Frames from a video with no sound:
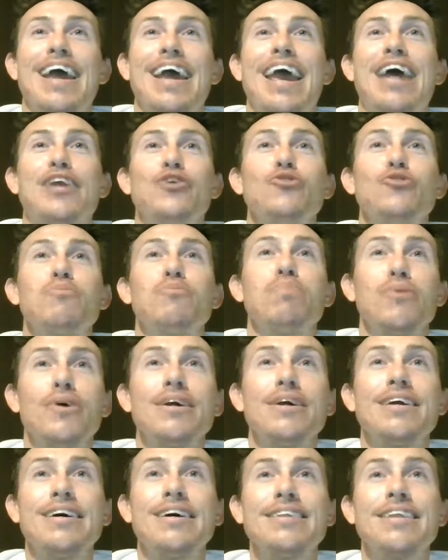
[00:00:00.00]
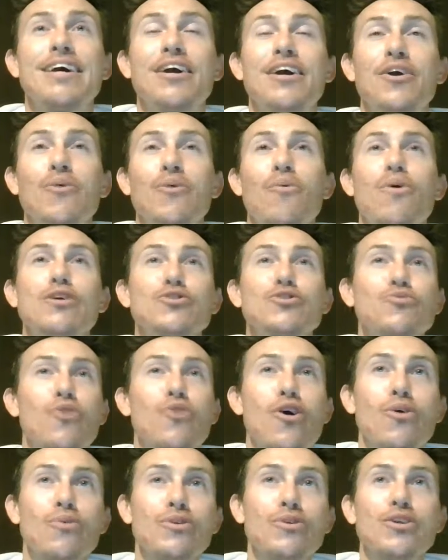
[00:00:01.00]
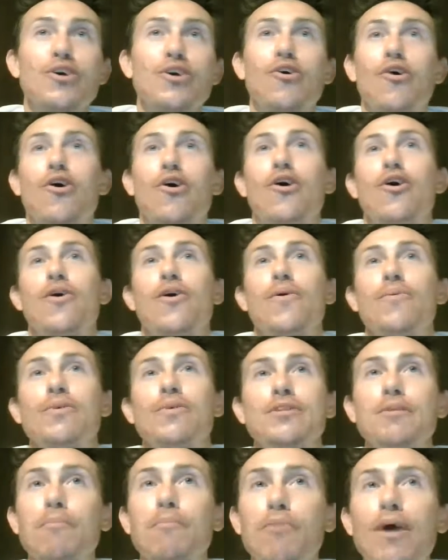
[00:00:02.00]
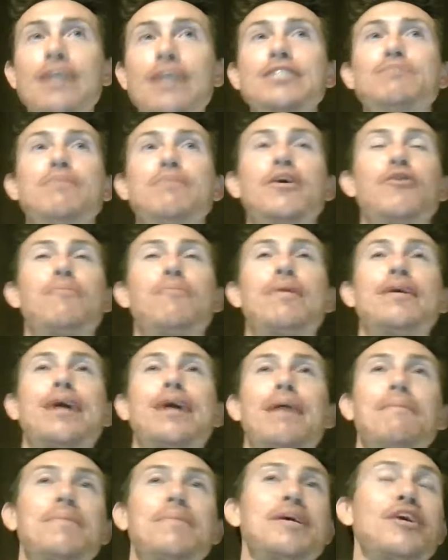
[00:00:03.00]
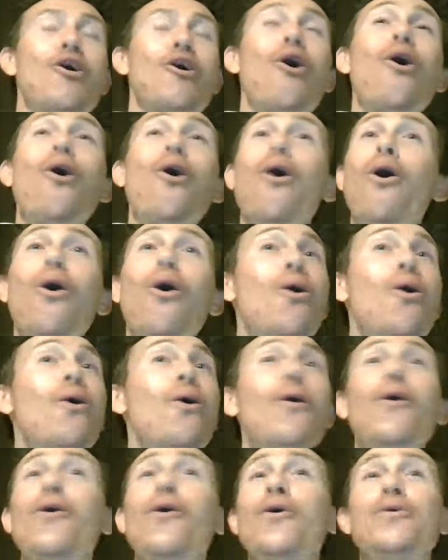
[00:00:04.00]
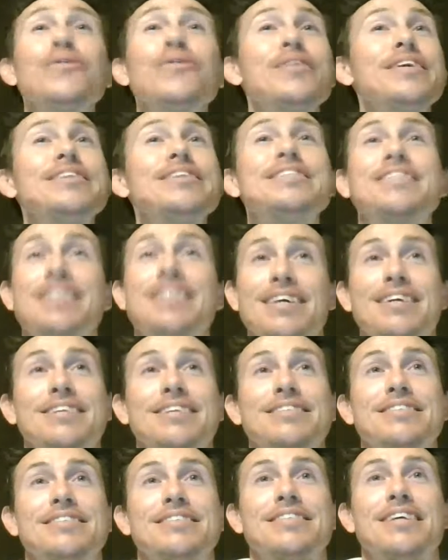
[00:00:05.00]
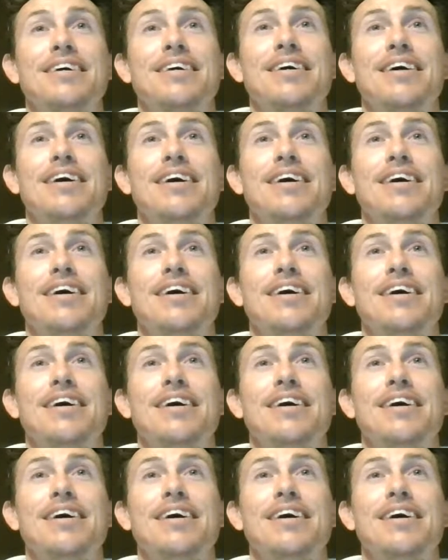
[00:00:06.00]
and you put in there what's wrong with the car, what the price may or may not be, all these things,